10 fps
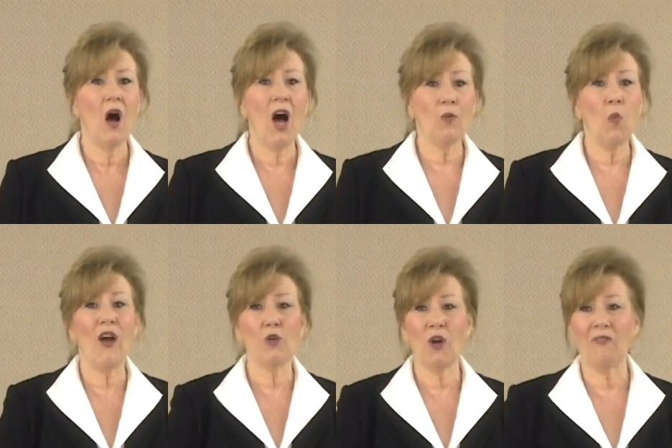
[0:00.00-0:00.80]
on
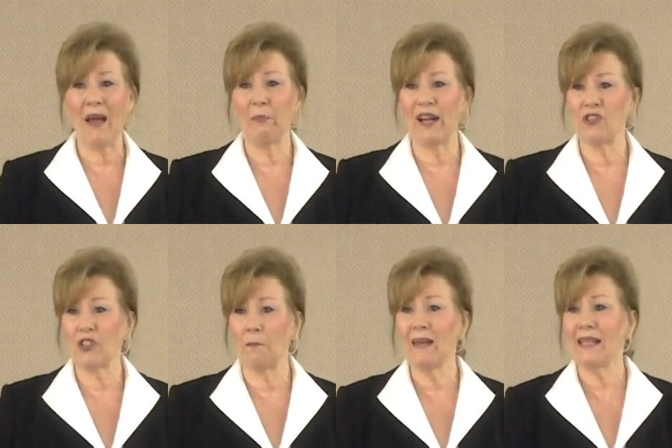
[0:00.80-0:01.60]
what your
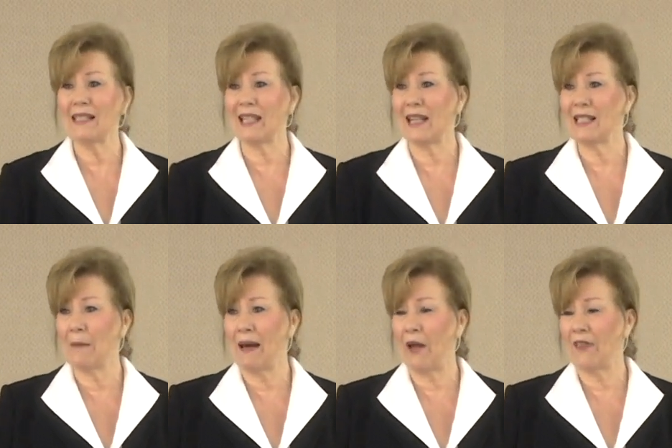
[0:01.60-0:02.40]
vibrational mix is
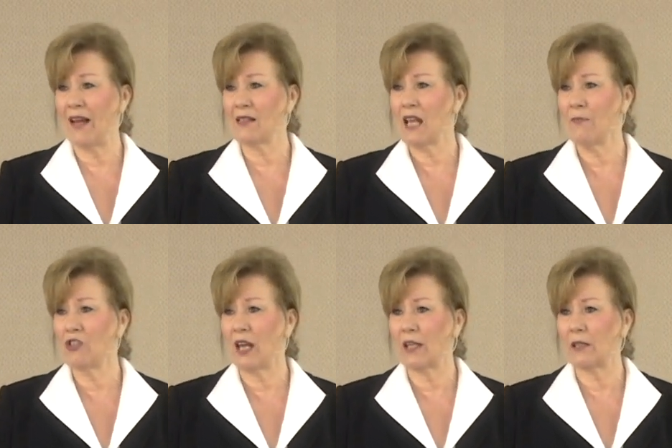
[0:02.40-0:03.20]
about that
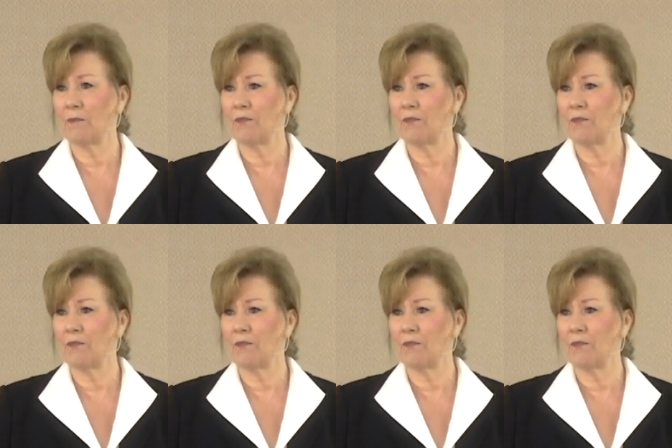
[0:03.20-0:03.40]
subject.